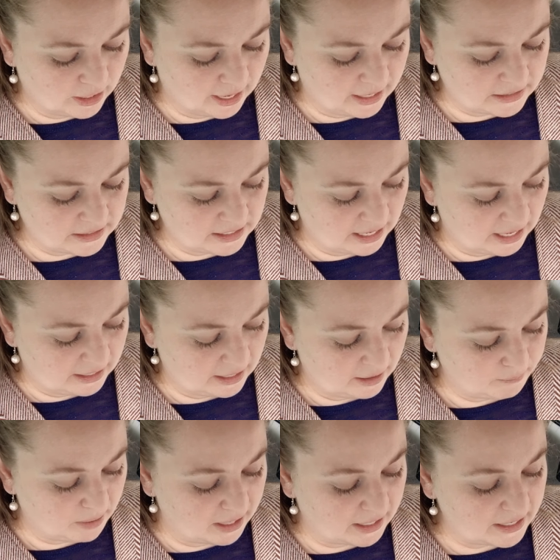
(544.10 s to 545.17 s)
hand again
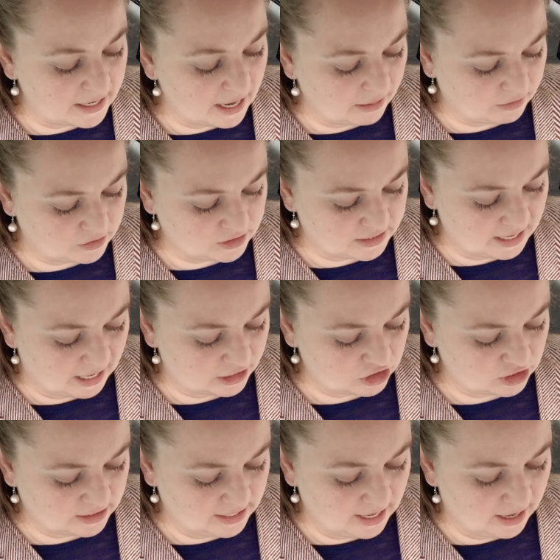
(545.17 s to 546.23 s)
and made another snatch
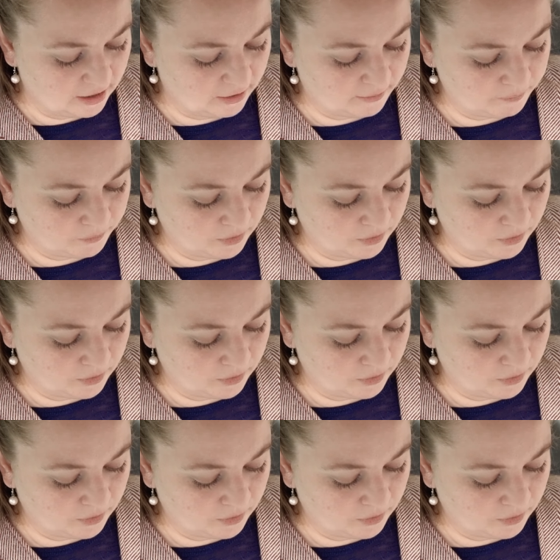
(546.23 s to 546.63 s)
in the air.